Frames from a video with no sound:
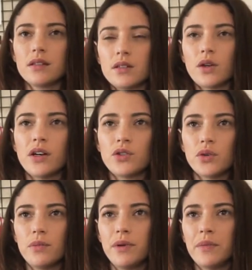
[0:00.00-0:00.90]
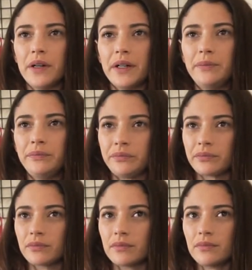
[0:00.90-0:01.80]
So I do remember
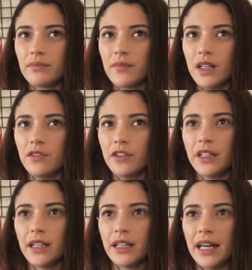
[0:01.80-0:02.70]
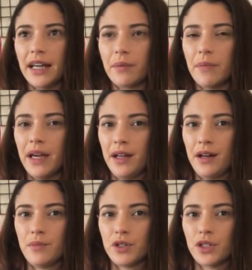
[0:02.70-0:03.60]
feeling like, man,
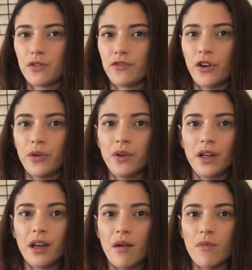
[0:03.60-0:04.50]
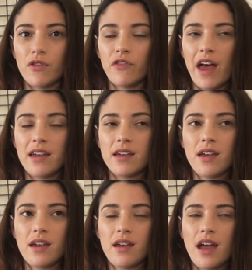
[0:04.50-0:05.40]
I'm just a phony, I'm a fake,
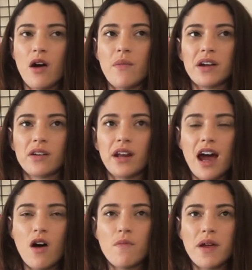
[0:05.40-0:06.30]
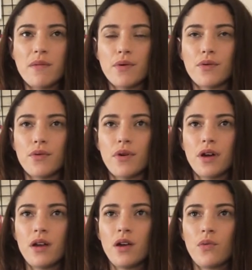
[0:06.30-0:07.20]
how am I going to help people
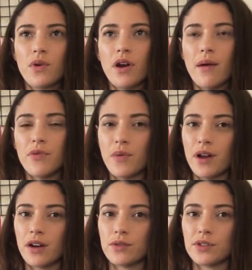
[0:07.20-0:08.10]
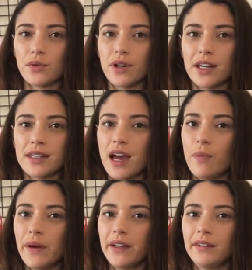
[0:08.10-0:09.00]
when I'm the one who still needs
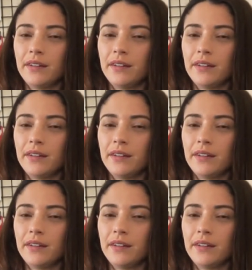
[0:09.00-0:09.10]
helping?